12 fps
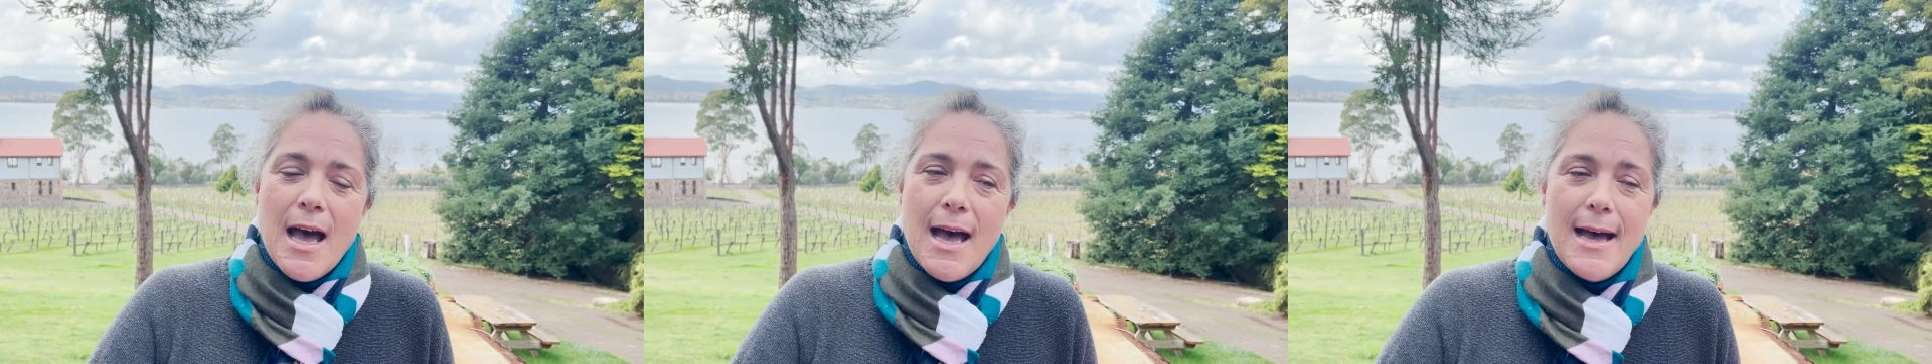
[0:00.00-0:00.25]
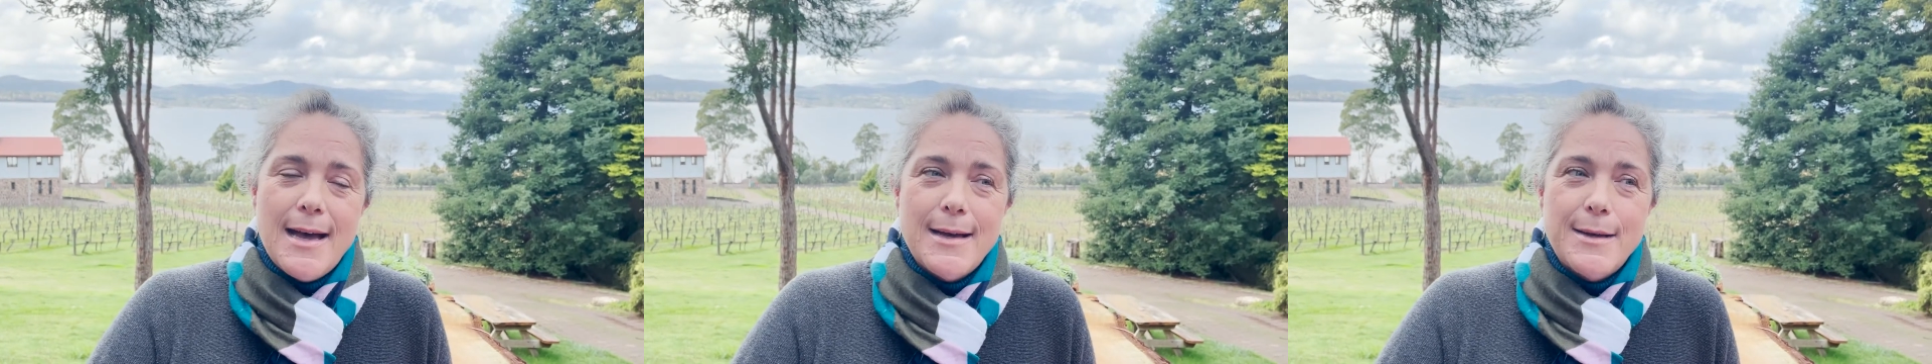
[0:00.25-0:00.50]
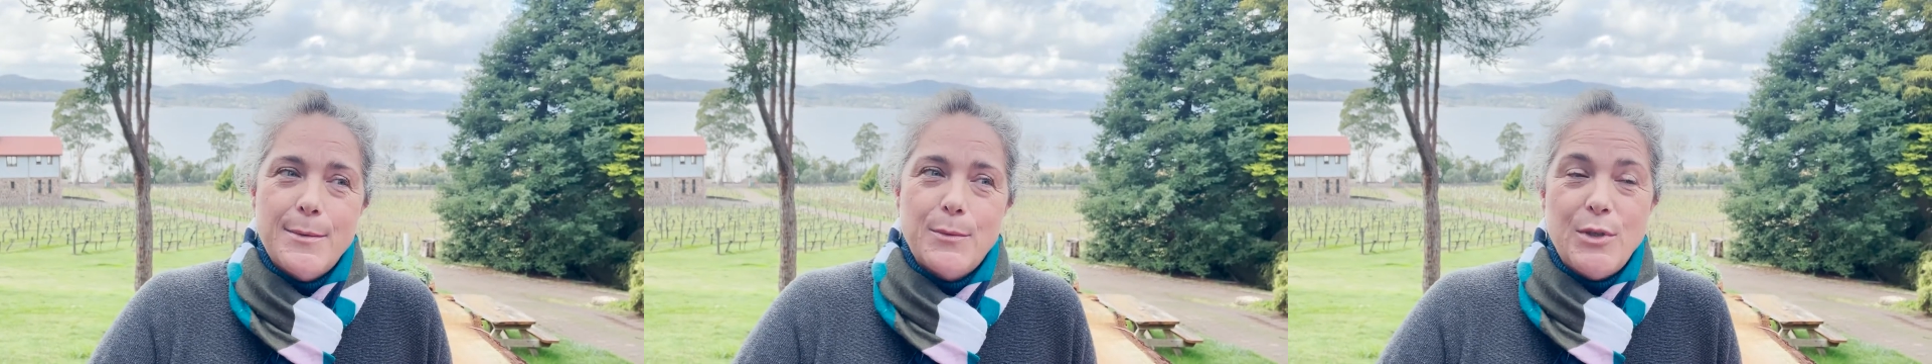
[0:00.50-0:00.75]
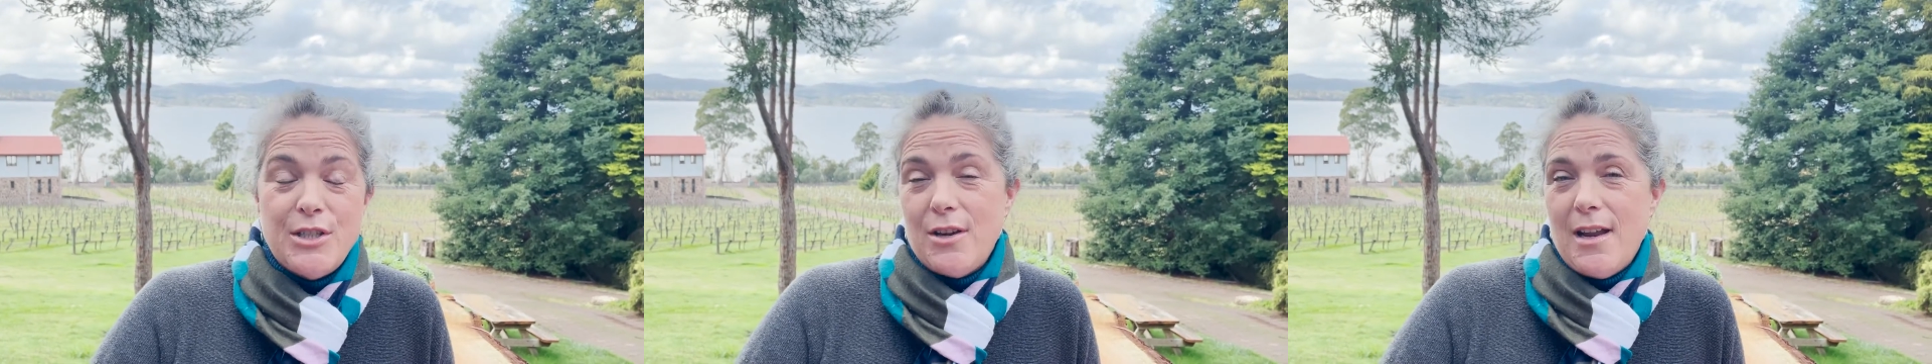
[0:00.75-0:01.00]

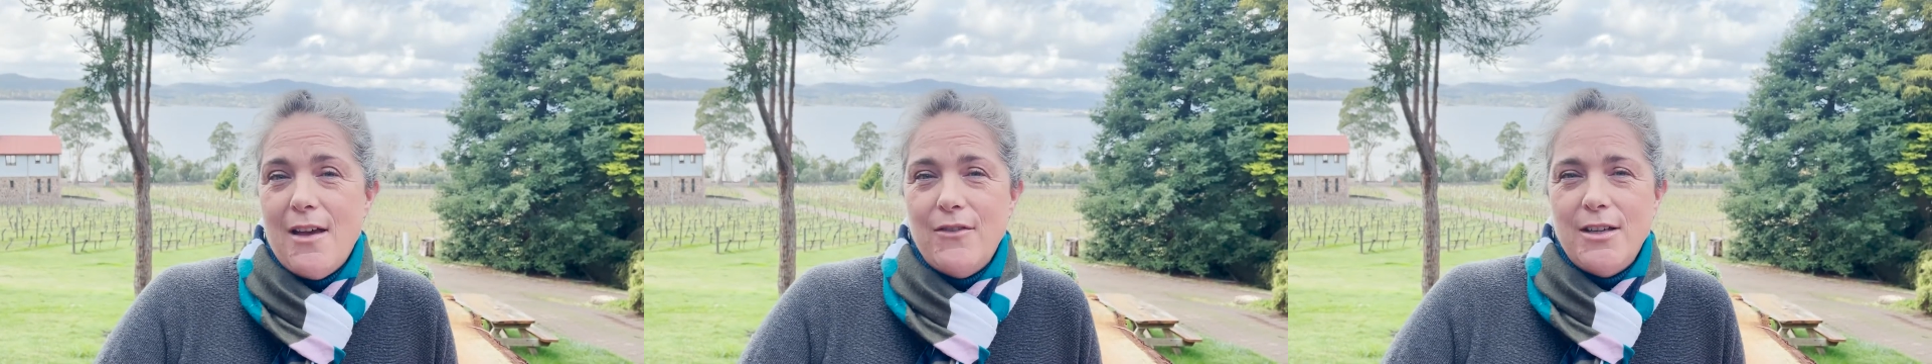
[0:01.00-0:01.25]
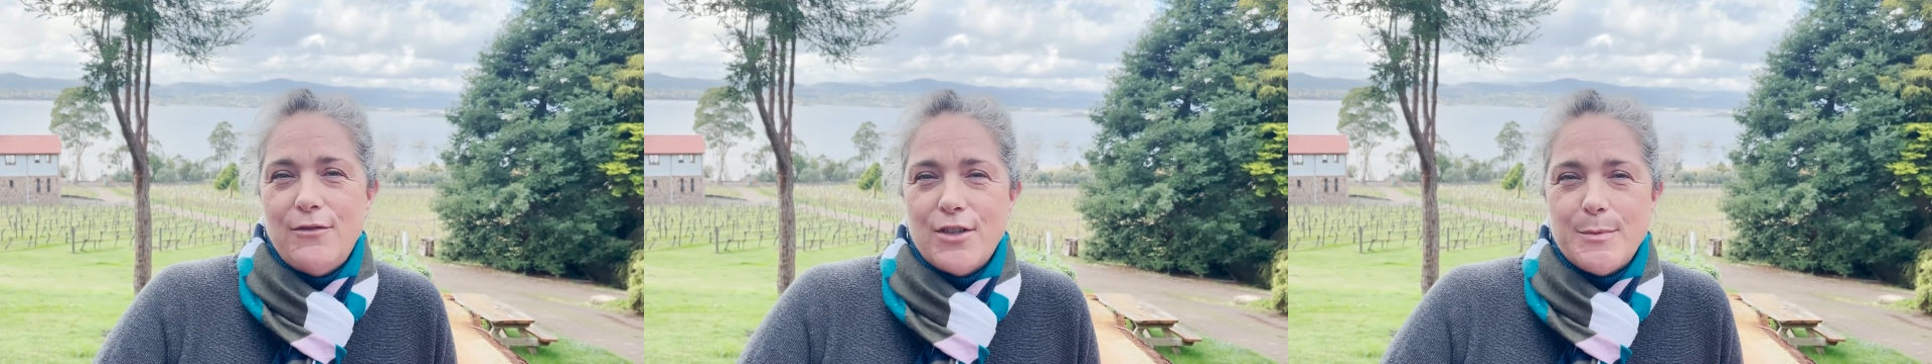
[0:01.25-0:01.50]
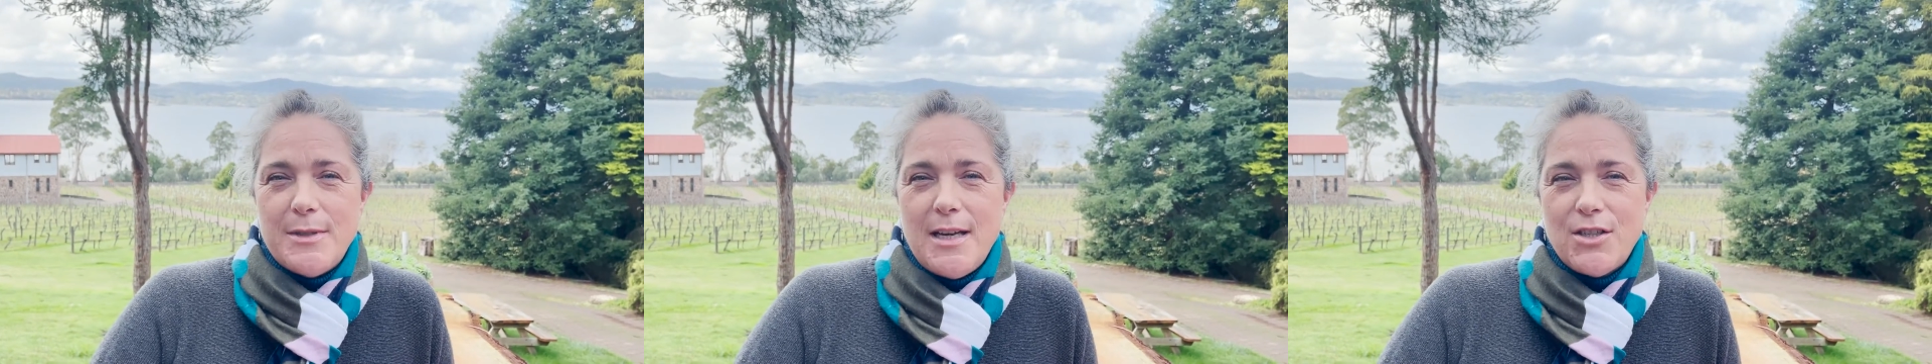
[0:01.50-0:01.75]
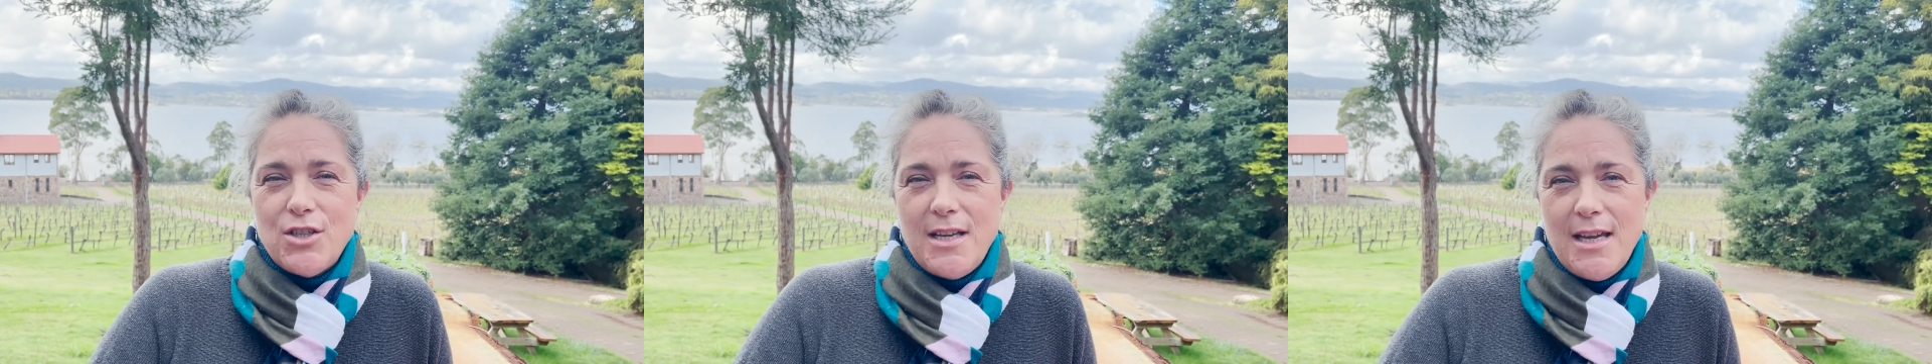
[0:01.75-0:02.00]
We don't have any frost
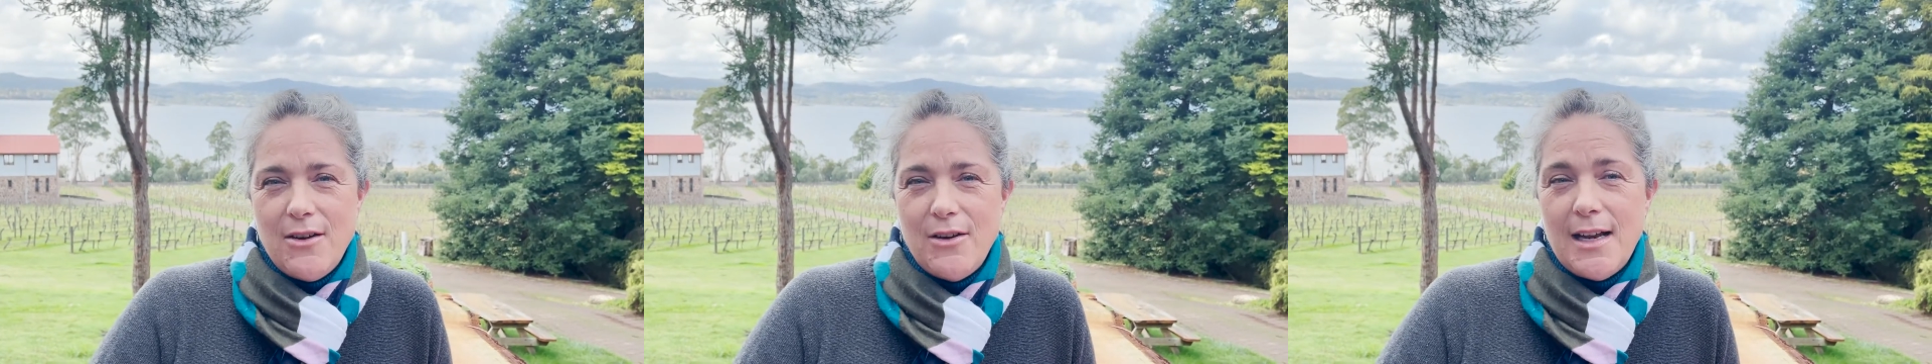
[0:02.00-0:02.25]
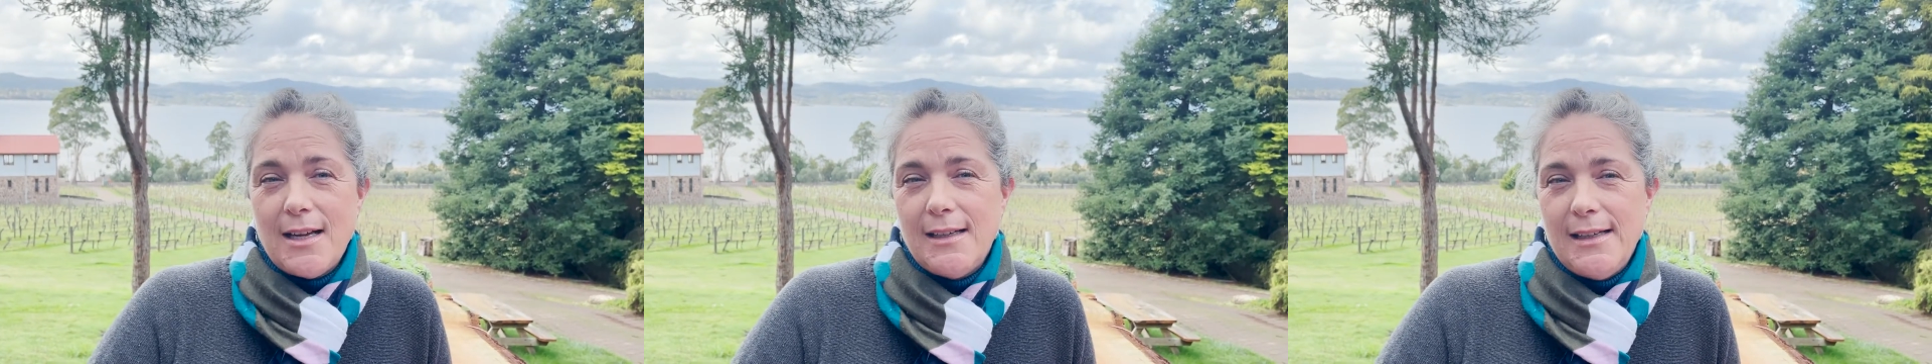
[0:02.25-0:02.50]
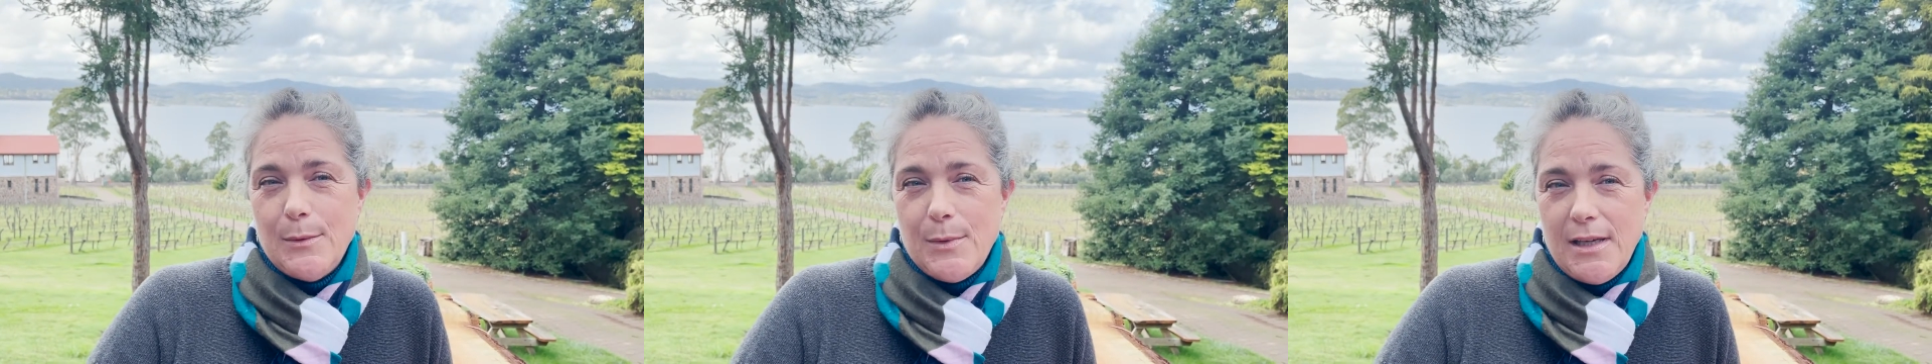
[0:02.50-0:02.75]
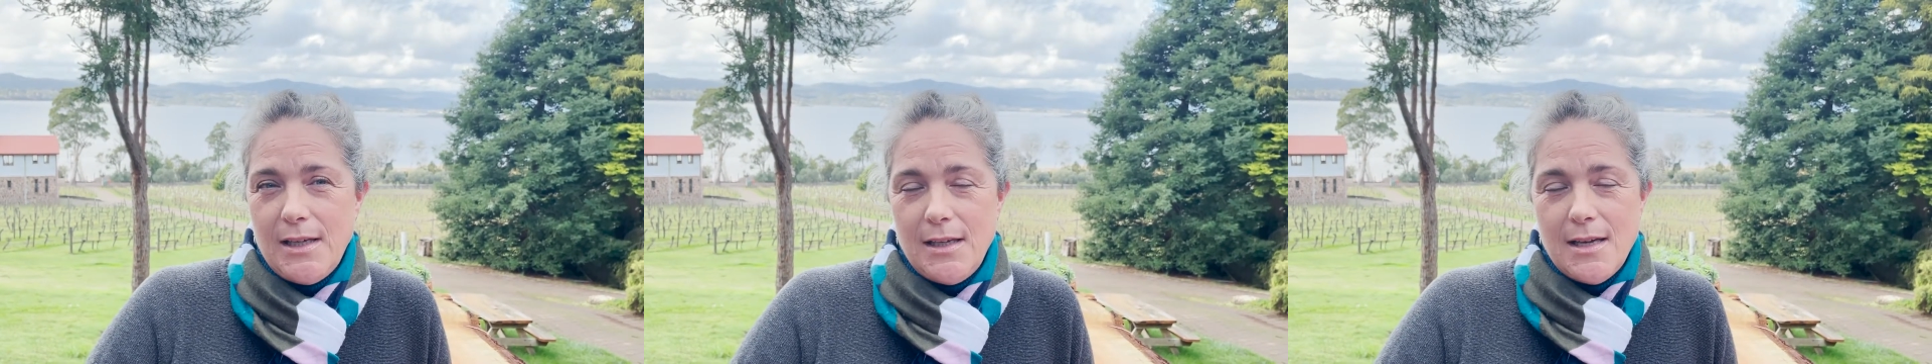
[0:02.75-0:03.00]
protection here, and luckily
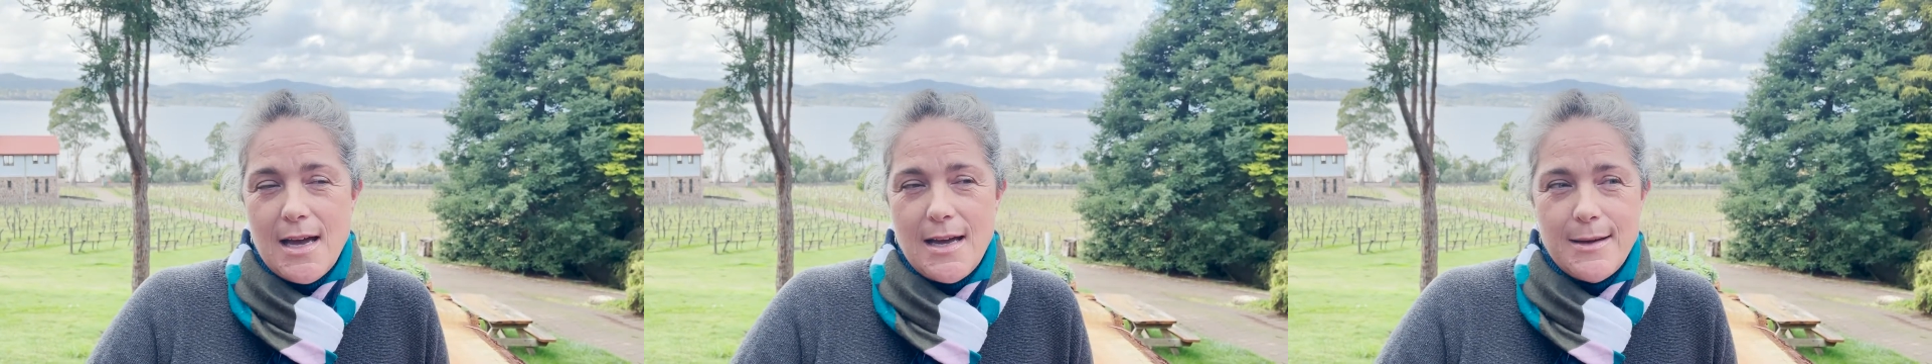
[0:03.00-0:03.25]
we